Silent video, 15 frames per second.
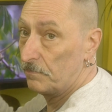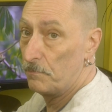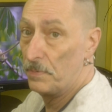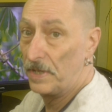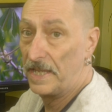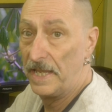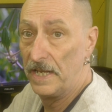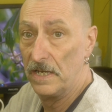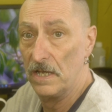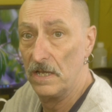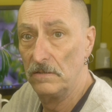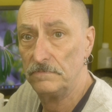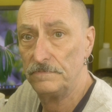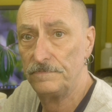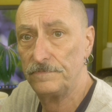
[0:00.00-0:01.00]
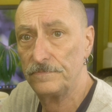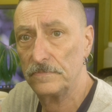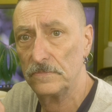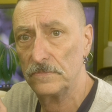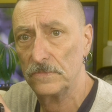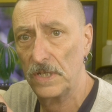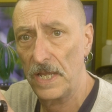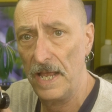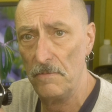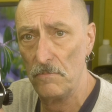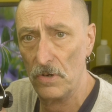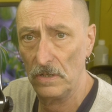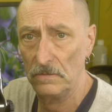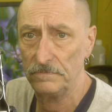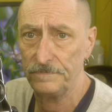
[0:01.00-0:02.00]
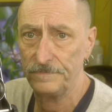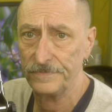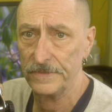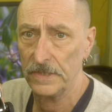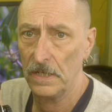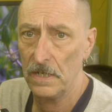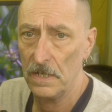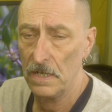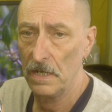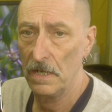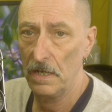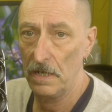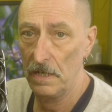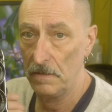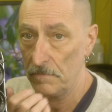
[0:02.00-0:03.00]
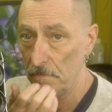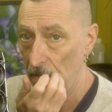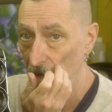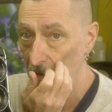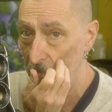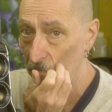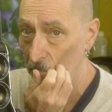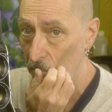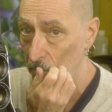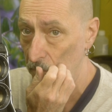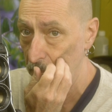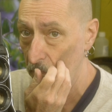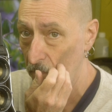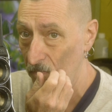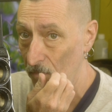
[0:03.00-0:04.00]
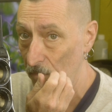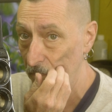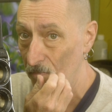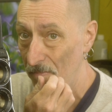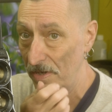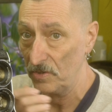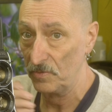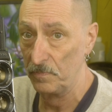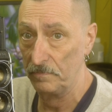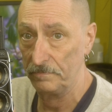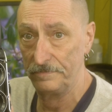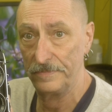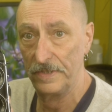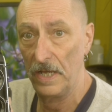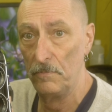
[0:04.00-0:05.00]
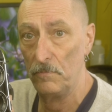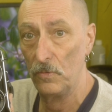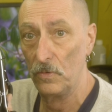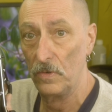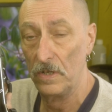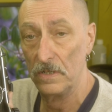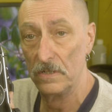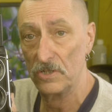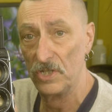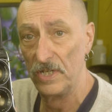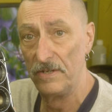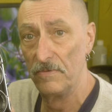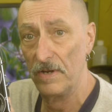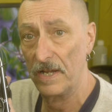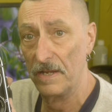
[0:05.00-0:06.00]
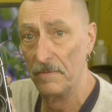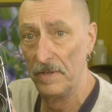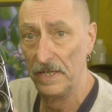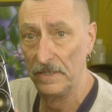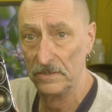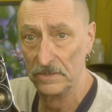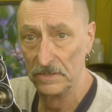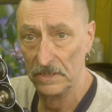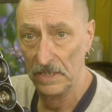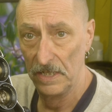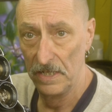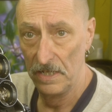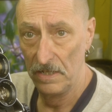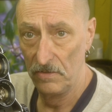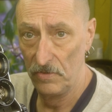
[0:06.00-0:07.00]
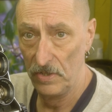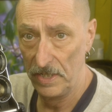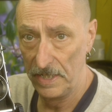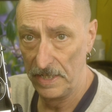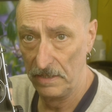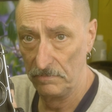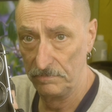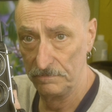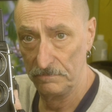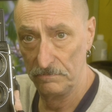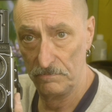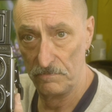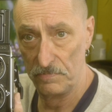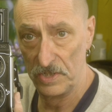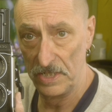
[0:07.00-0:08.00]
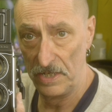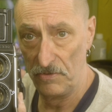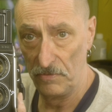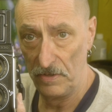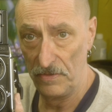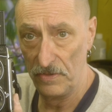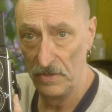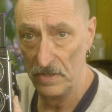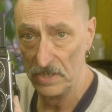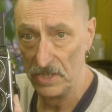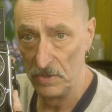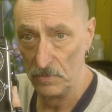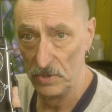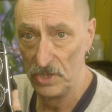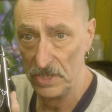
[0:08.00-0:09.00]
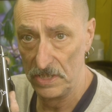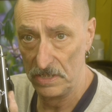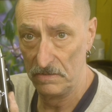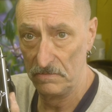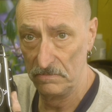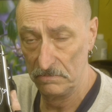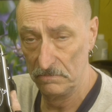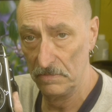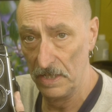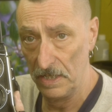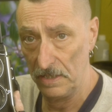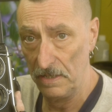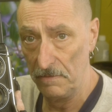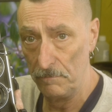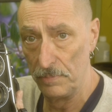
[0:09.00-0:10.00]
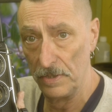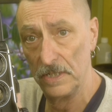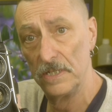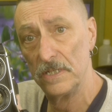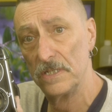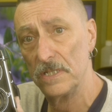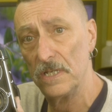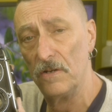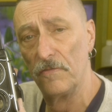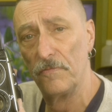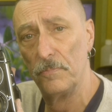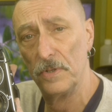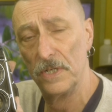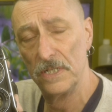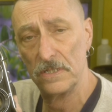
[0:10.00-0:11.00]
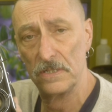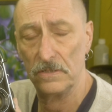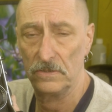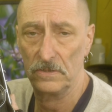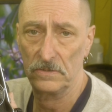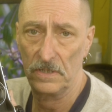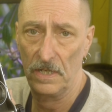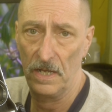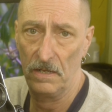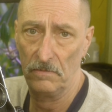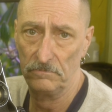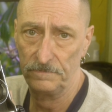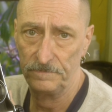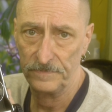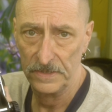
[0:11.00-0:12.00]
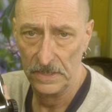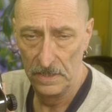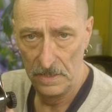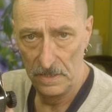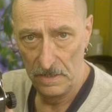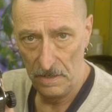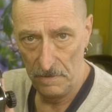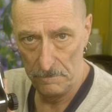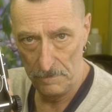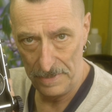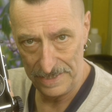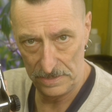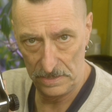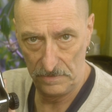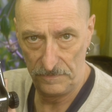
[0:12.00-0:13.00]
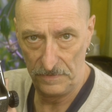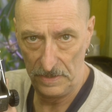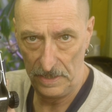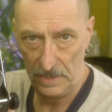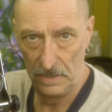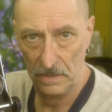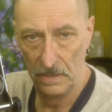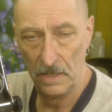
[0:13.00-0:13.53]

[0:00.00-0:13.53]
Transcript: beginner camera, I much more heartily recommend the C330, which is a lump in itself, but it's not a massively